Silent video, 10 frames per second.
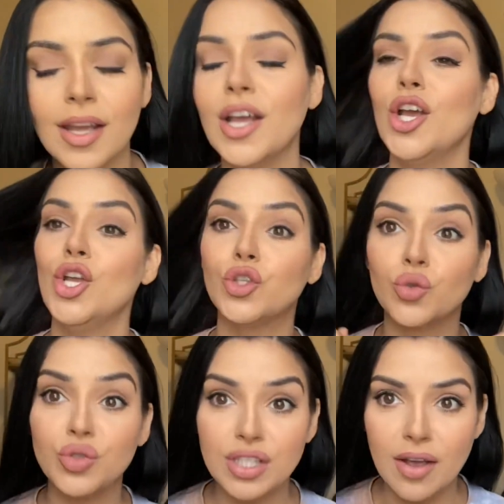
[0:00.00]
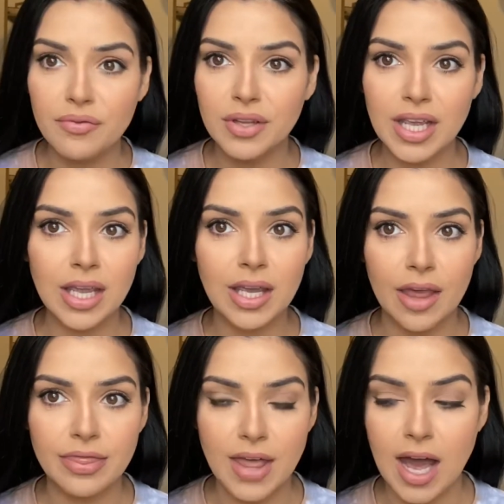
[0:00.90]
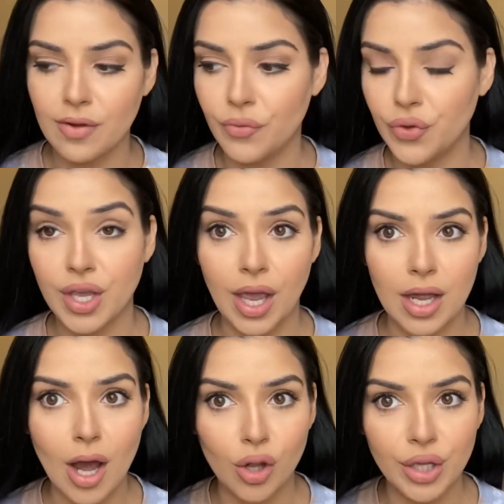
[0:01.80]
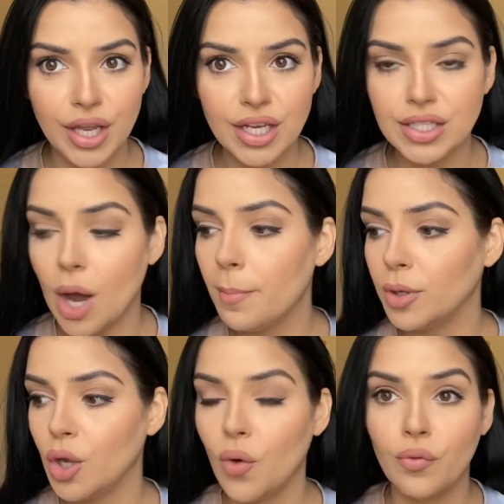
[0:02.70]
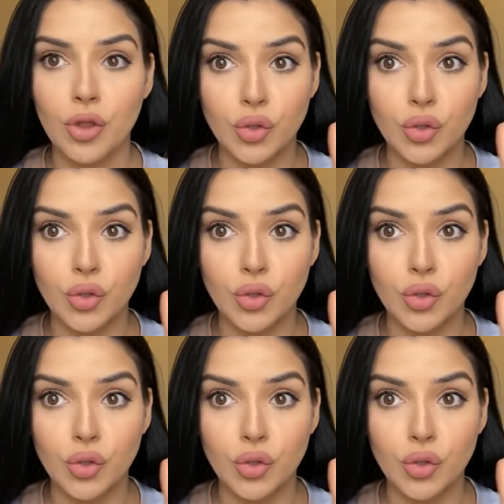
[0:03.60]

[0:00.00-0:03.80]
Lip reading: So definitely get that if you can. I'll link it down below, those